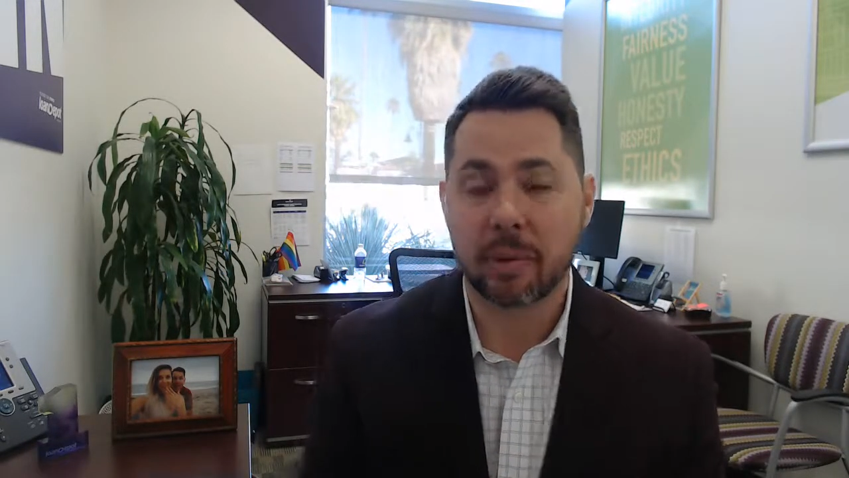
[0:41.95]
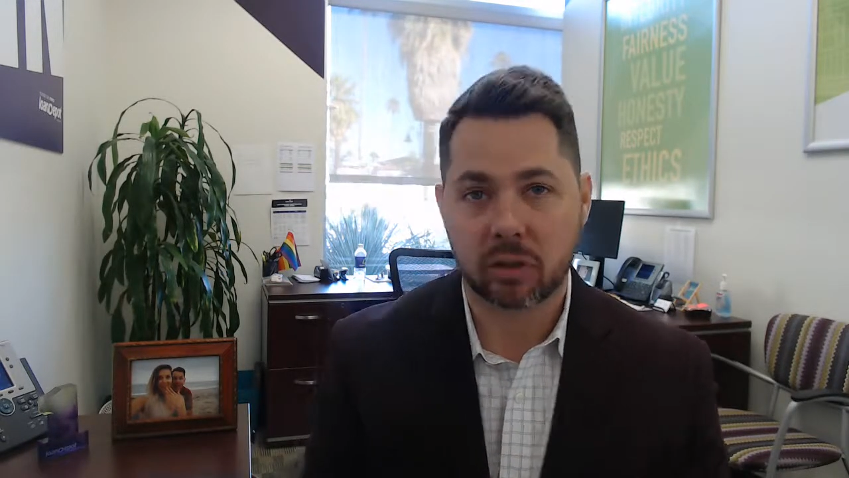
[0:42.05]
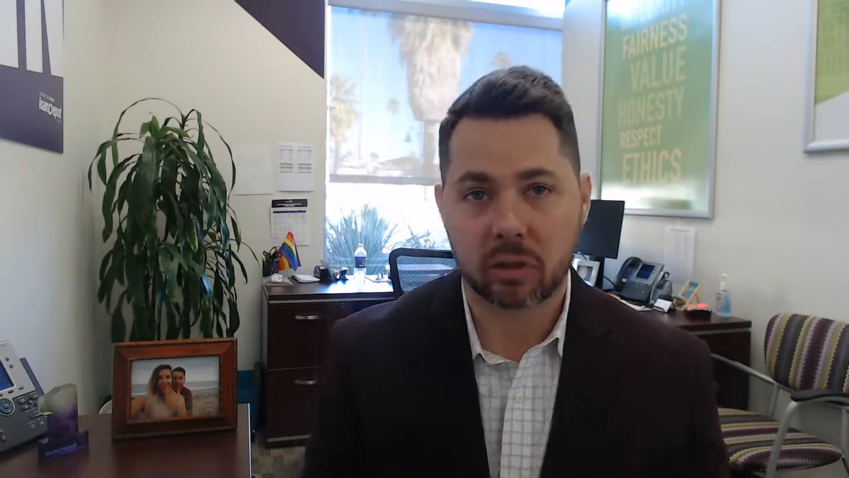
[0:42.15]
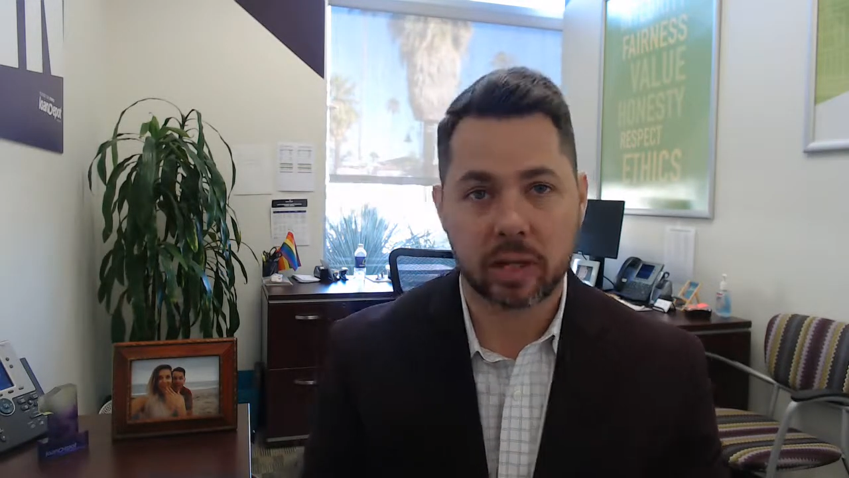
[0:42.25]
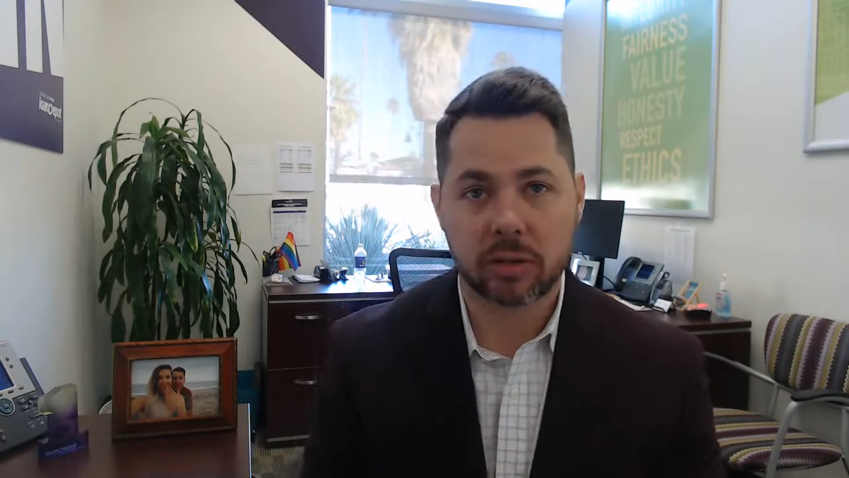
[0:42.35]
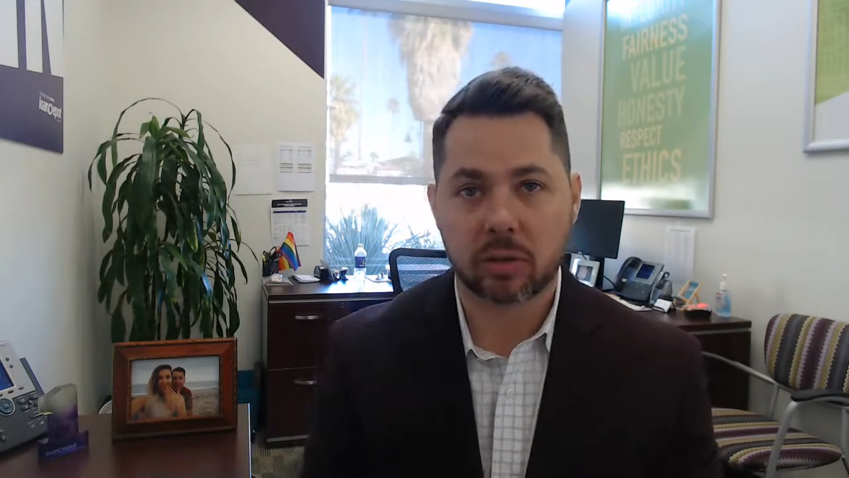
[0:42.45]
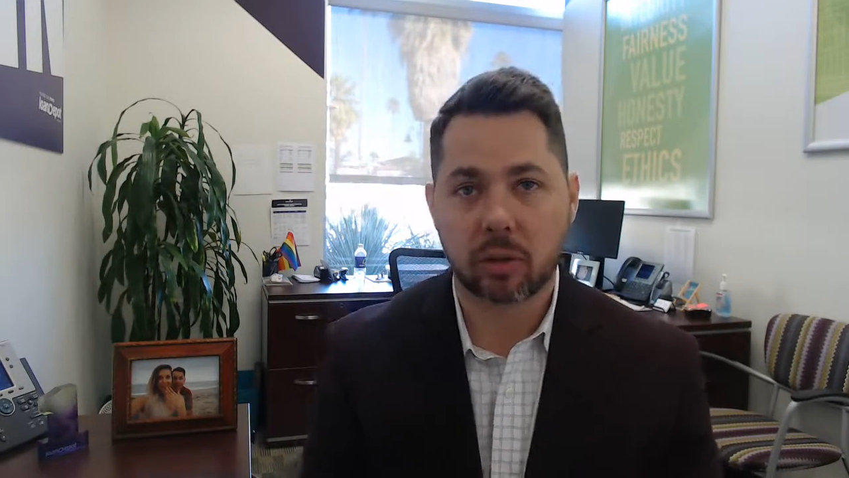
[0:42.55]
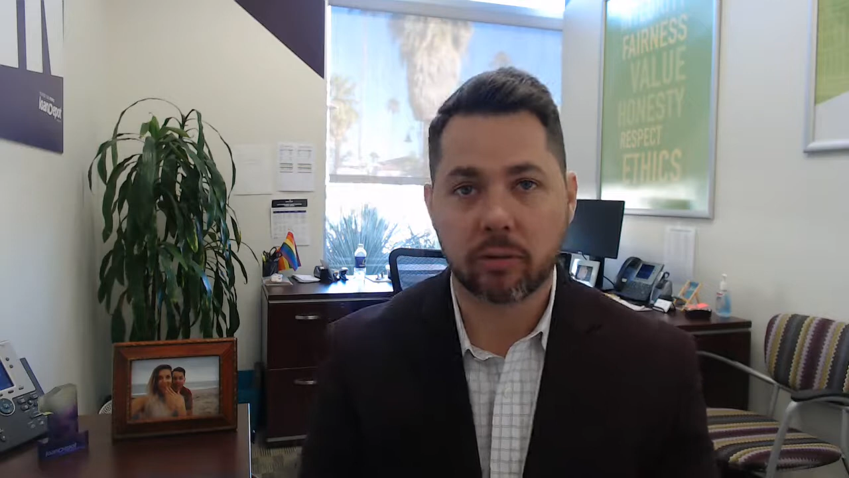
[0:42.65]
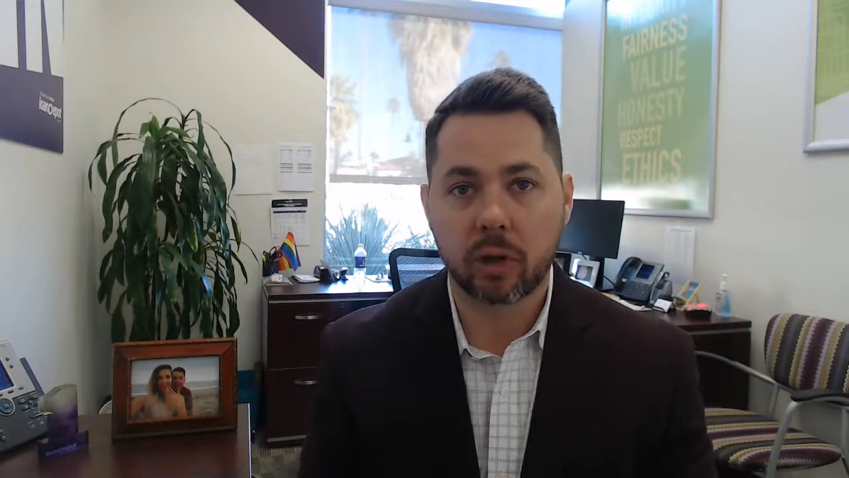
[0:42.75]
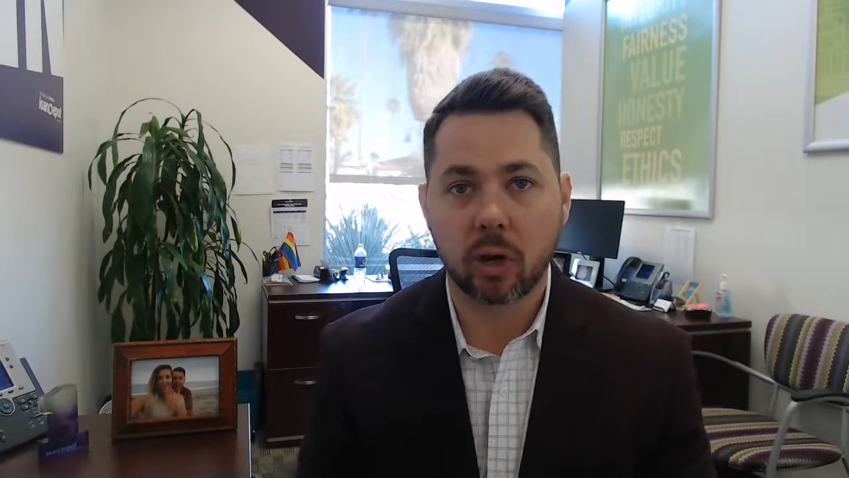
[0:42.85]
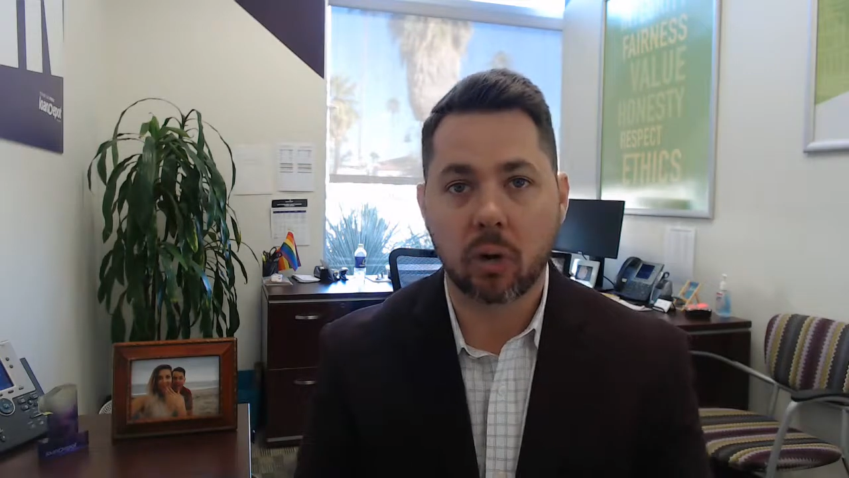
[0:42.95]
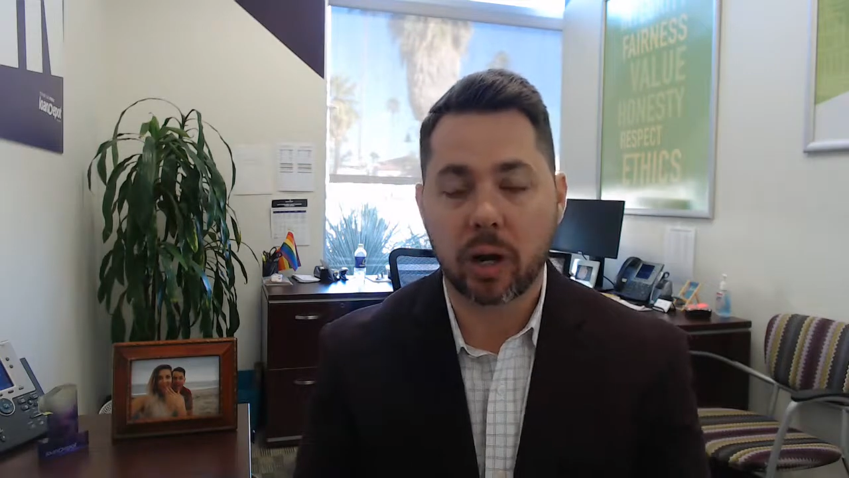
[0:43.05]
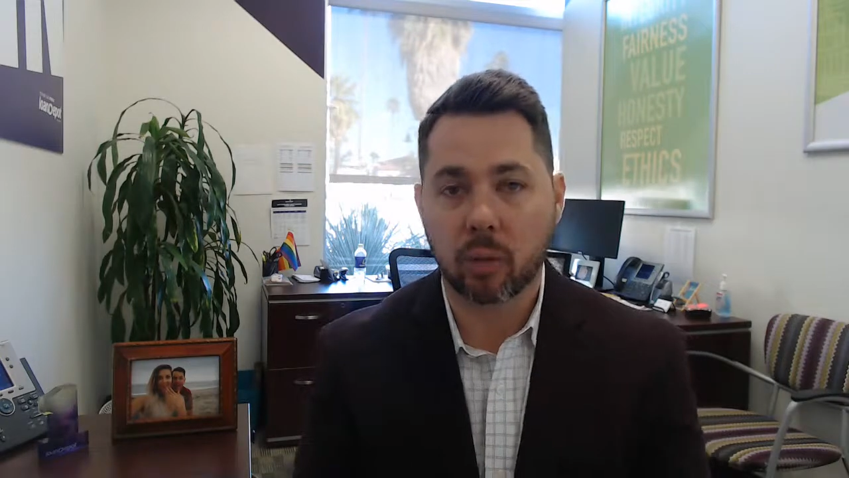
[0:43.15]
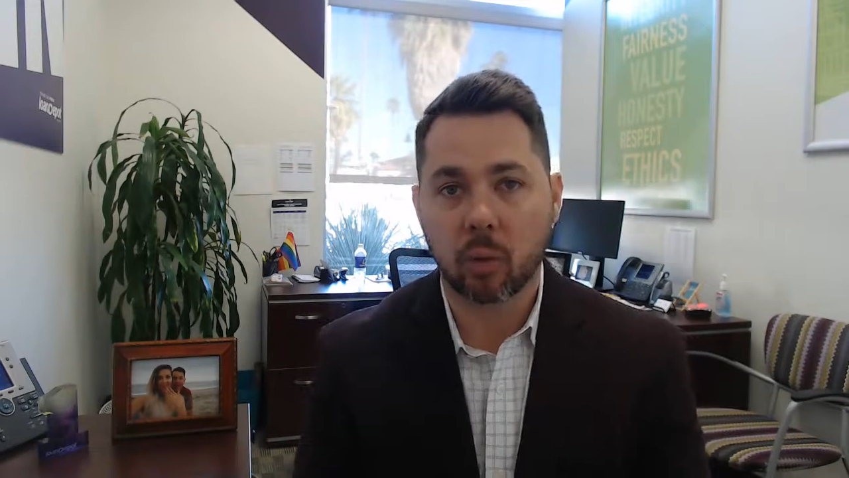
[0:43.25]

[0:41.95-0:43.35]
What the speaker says: So let's sort of go on a